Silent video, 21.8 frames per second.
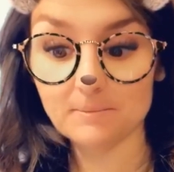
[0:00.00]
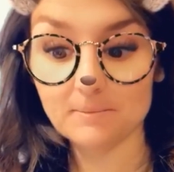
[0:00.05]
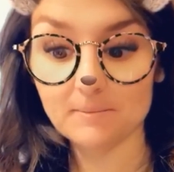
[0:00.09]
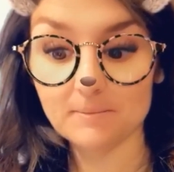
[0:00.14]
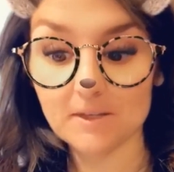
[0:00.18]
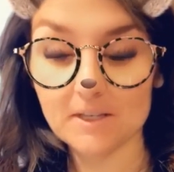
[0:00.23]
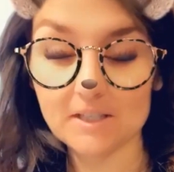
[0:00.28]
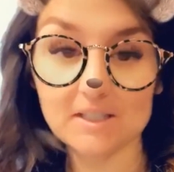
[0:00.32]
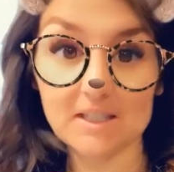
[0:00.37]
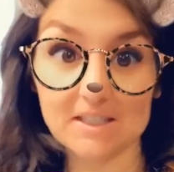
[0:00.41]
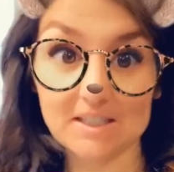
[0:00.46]

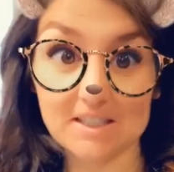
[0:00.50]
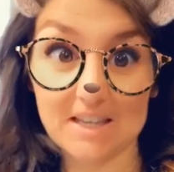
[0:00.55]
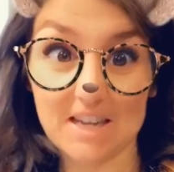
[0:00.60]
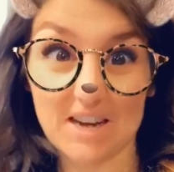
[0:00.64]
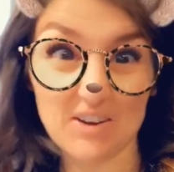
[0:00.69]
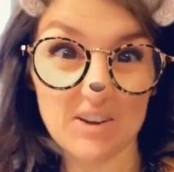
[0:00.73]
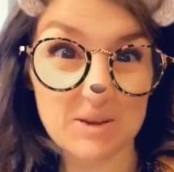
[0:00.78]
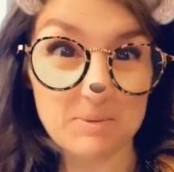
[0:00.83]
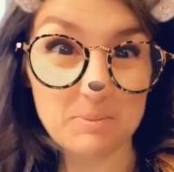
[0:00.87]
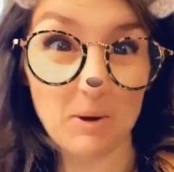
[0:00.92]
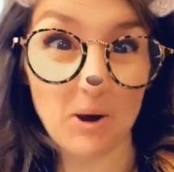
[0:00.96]
is the
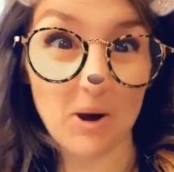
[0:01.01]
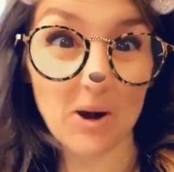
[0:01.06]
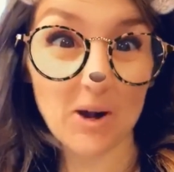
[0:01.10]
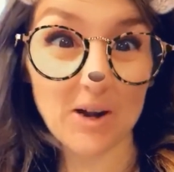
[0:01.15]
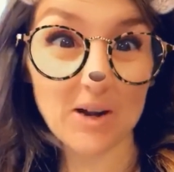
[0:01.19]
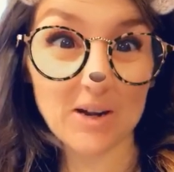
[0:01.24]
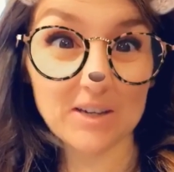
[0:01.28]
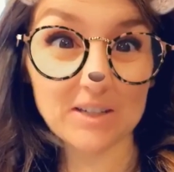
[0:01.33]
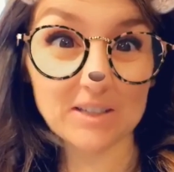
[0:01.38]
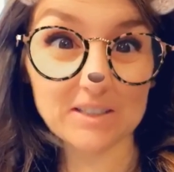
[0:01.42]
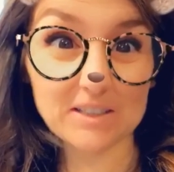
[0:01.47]
scary
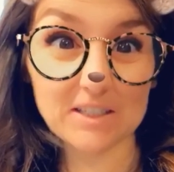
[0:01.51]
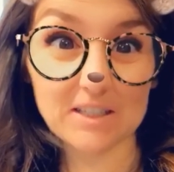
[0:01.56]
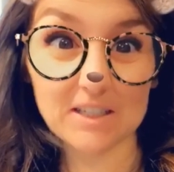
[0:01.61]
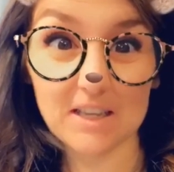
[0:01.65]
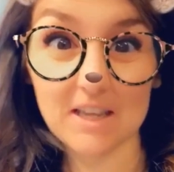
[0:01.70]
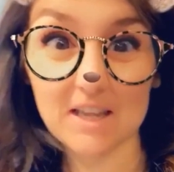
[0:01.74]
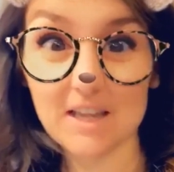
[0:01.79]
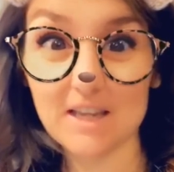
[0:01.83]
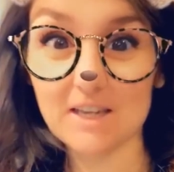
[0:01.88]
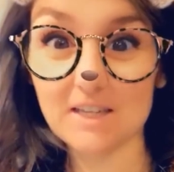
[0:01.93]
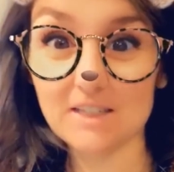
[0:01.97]
part.
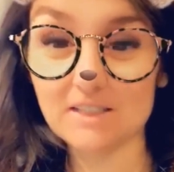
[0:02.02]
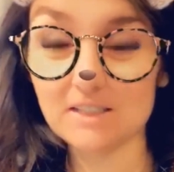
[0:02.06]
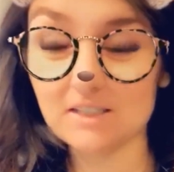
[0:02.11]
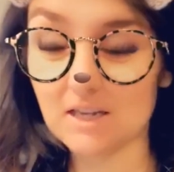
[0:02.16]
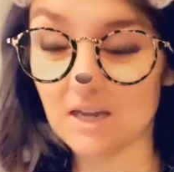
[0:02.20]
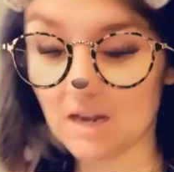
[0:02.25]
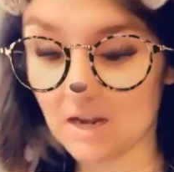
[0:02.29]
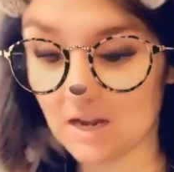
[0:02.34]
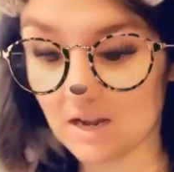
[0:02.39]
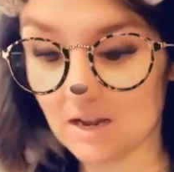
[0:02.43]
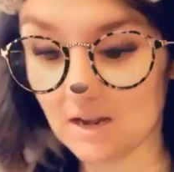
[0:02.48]
And
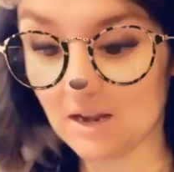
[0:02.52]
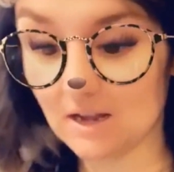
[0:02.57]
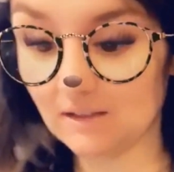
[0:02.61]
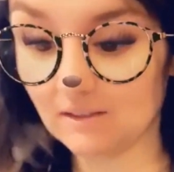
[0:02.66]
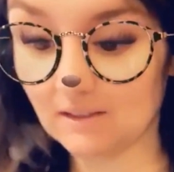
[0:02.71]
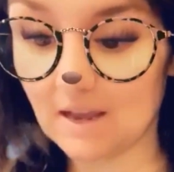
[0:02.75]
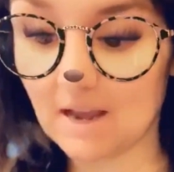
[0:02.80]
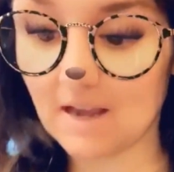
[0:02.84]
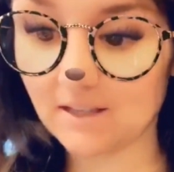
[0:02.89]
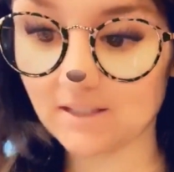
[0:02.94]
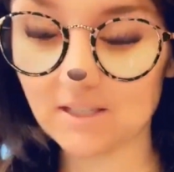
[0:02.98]

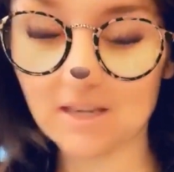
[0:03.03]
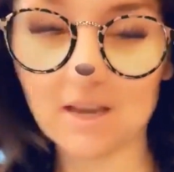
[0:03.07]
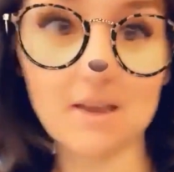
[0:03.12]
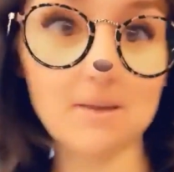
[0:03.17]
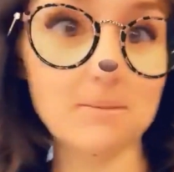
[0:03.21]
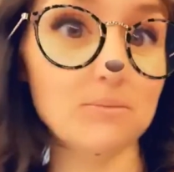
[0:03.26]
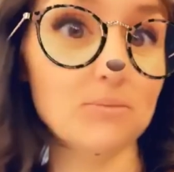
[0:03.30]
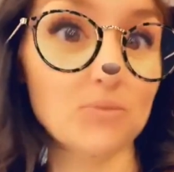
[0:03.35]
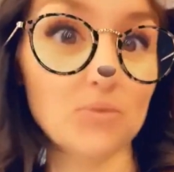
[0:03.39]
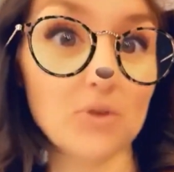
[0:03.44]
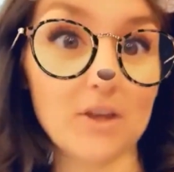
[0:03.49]
last time,